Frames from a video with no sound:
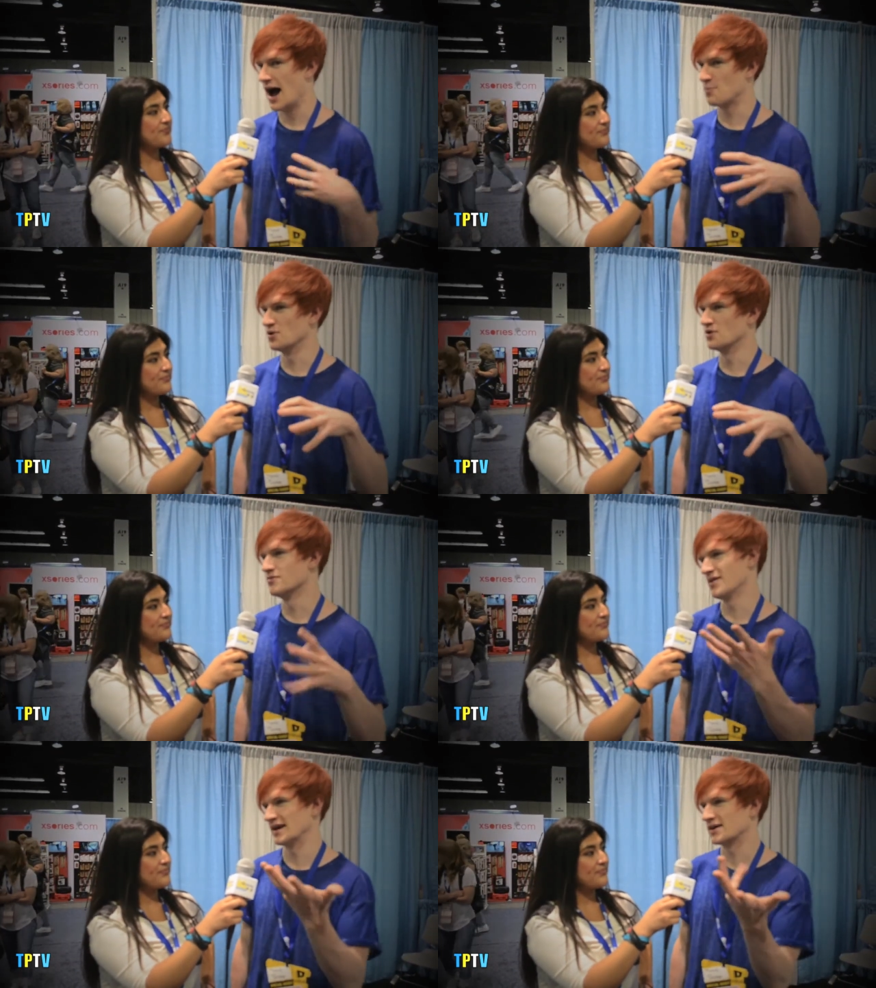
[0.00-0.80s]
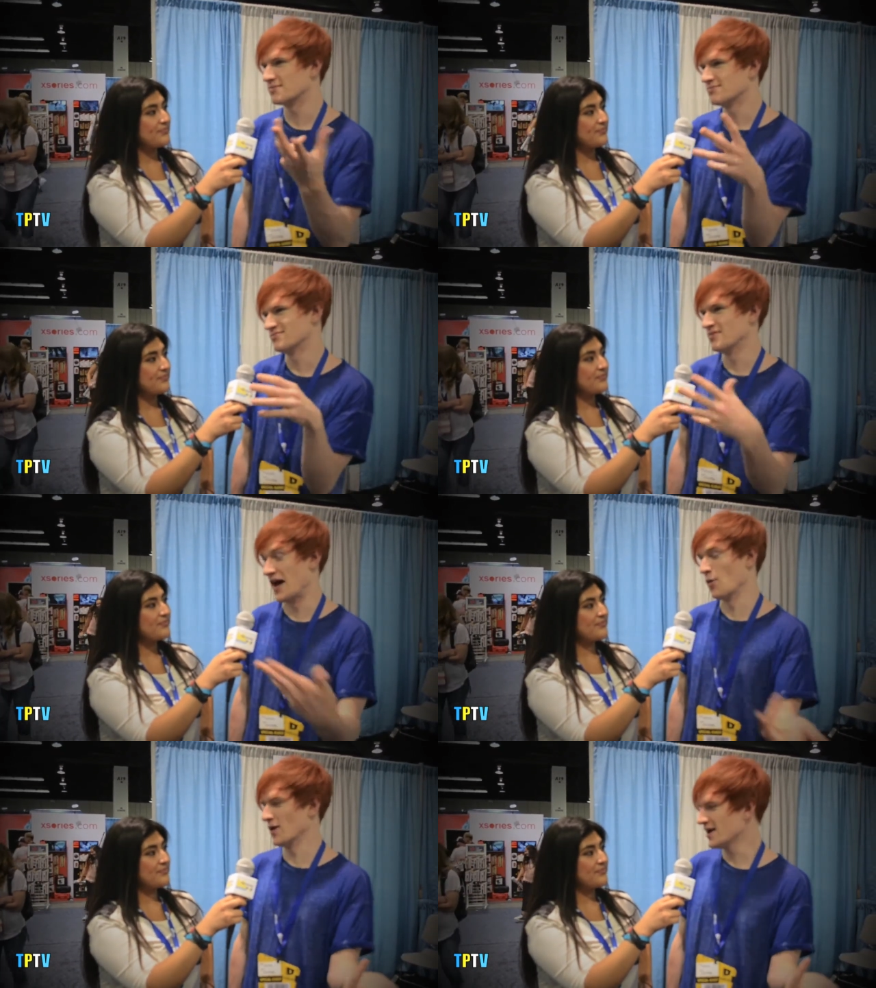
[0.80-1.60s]
Speaker 1: happen like
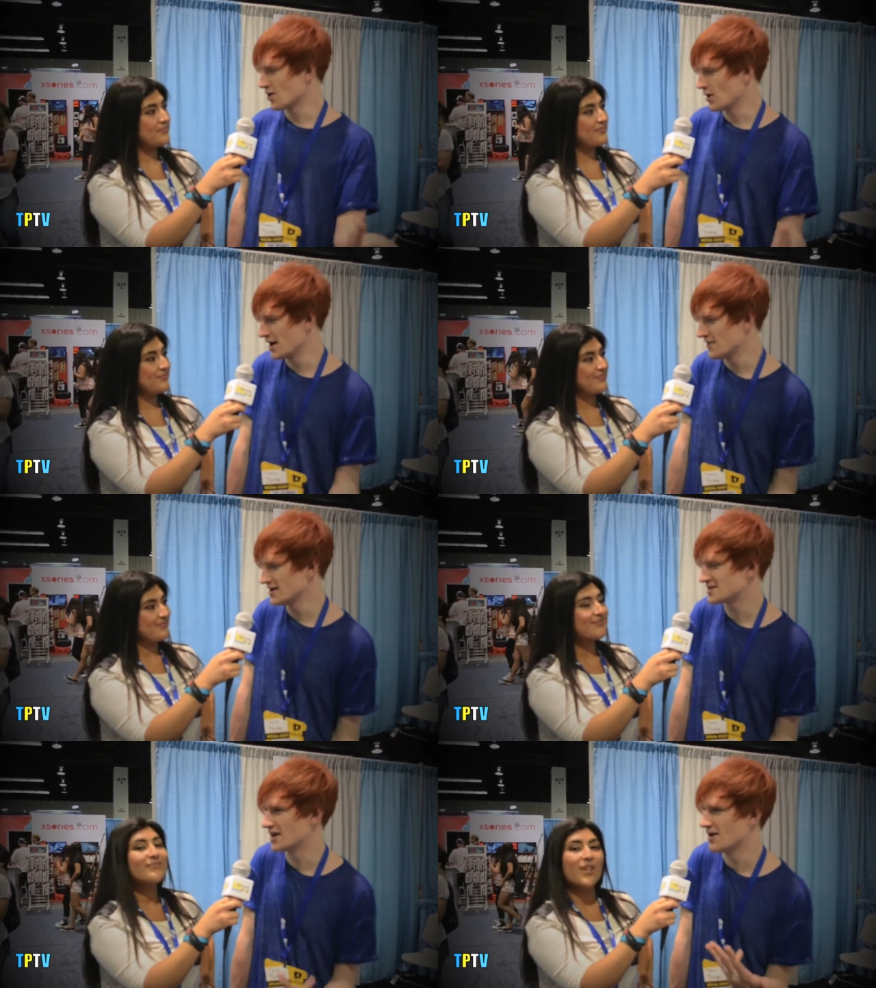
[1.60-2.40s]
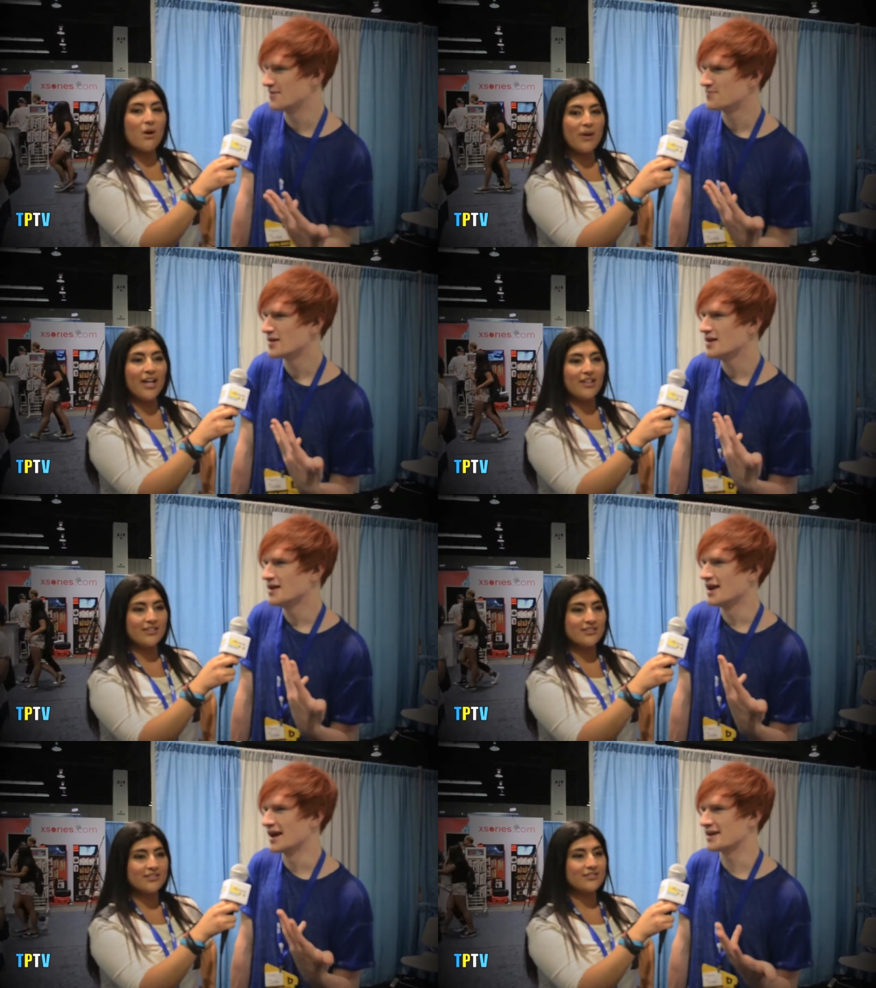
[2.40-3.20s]
that week or whatever. So,
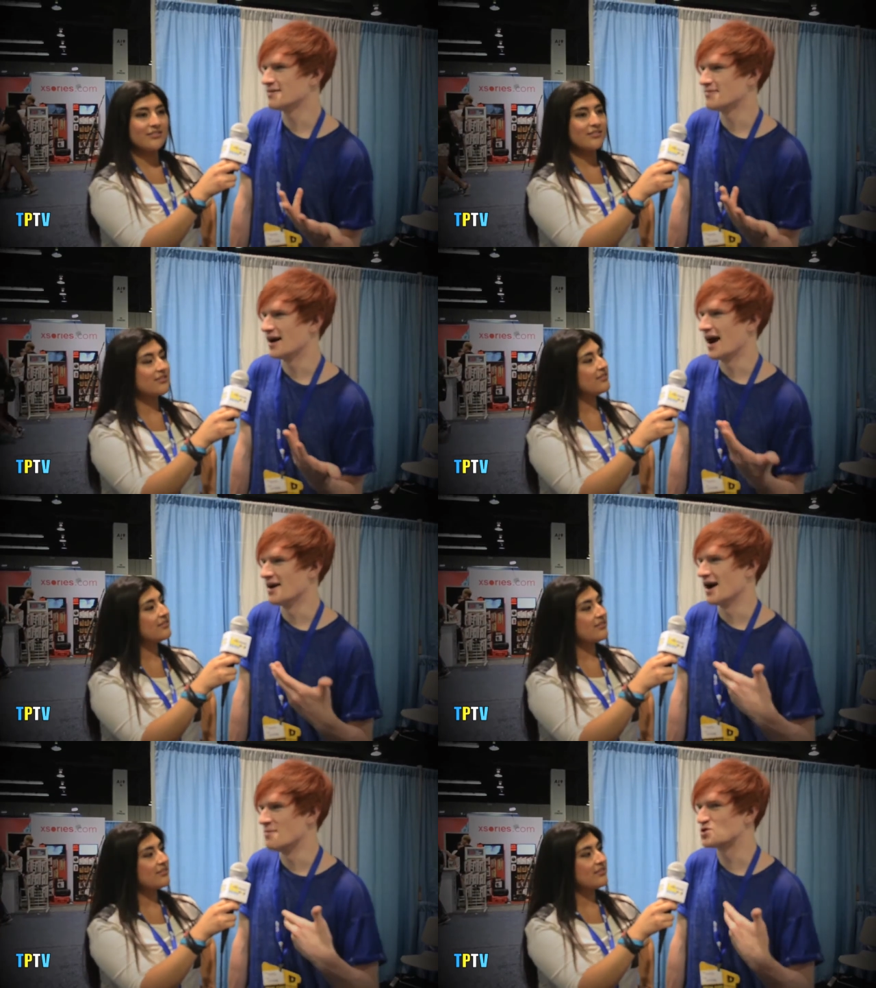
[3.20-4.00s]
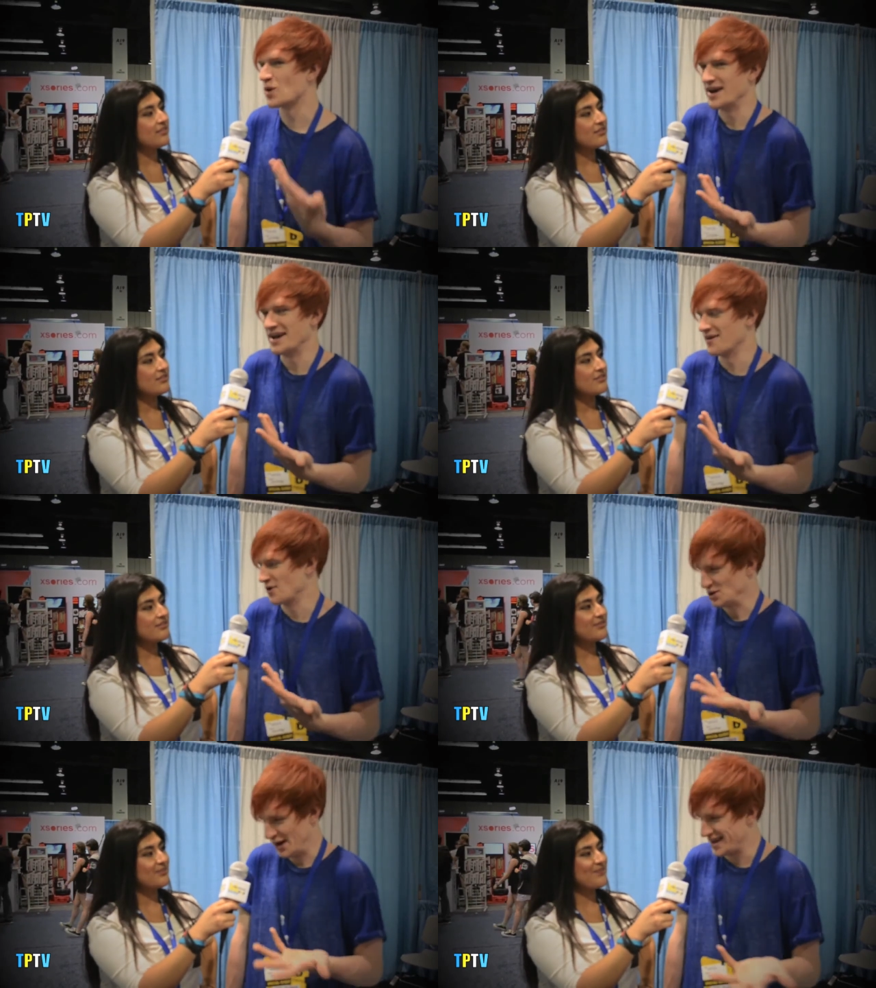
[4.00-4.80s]
like, I, am 20. I've
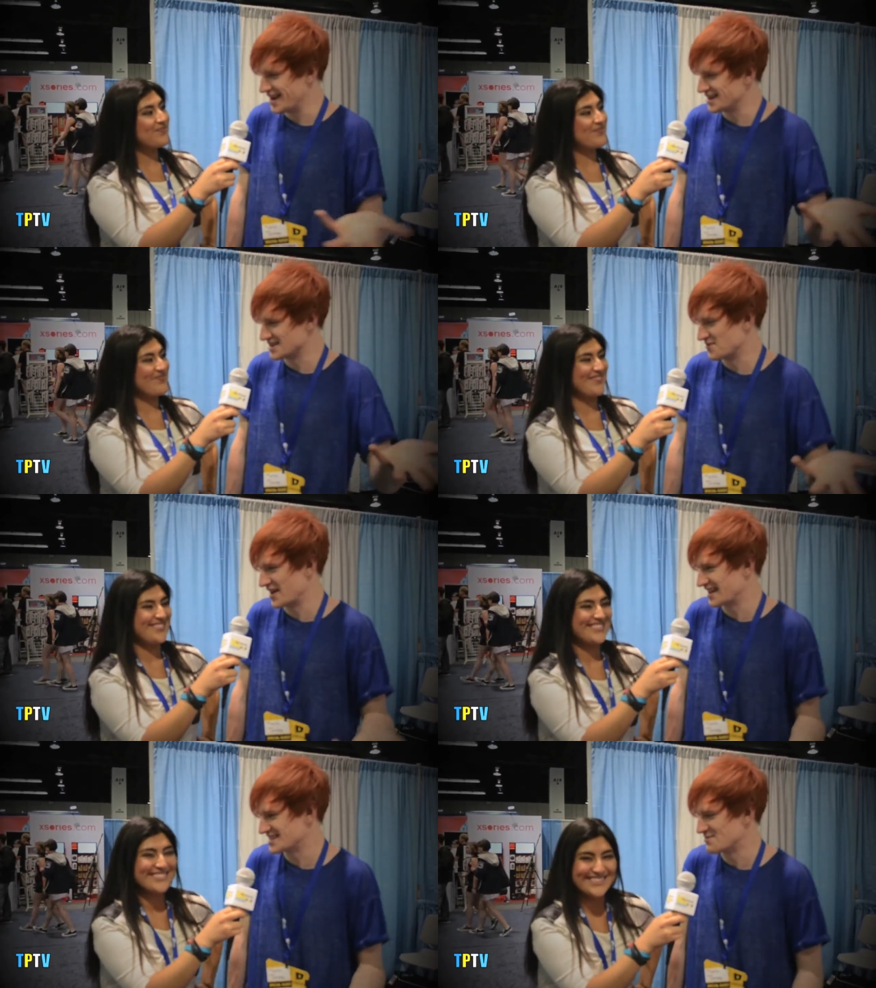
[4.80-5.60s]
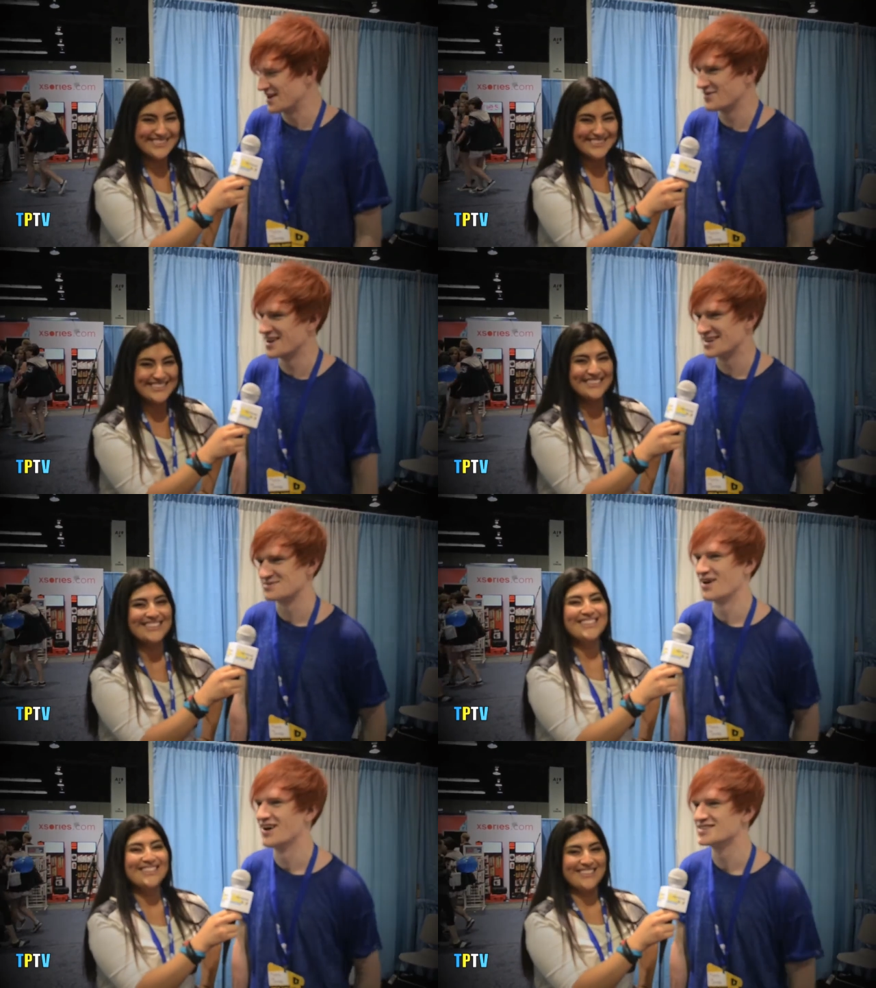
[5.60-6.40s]
got 20 years of things to make
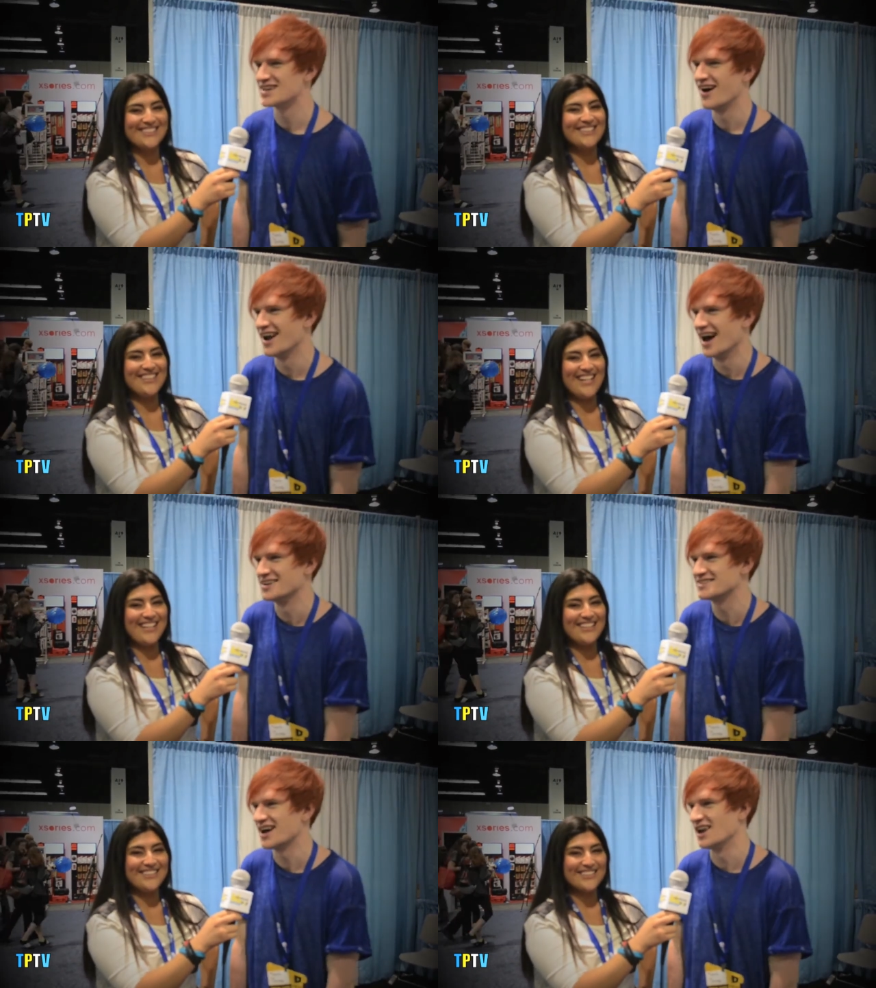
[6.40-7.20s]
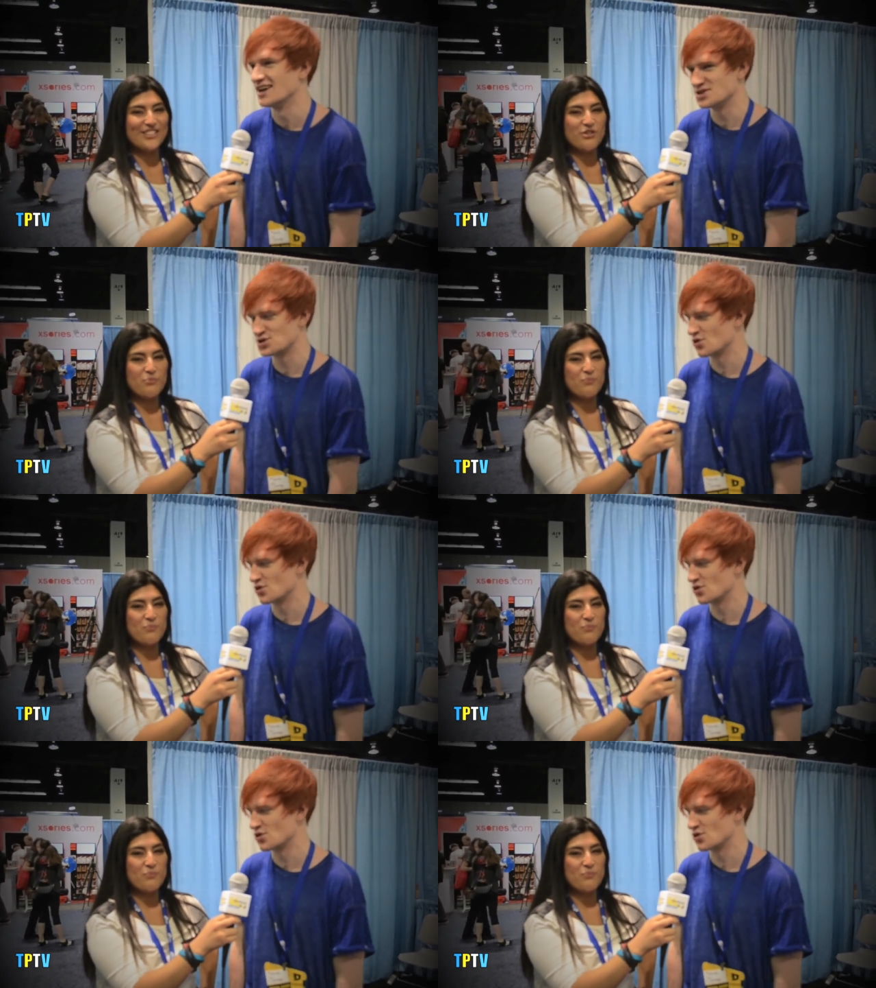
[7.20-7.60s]
videos about. So I, I, I like to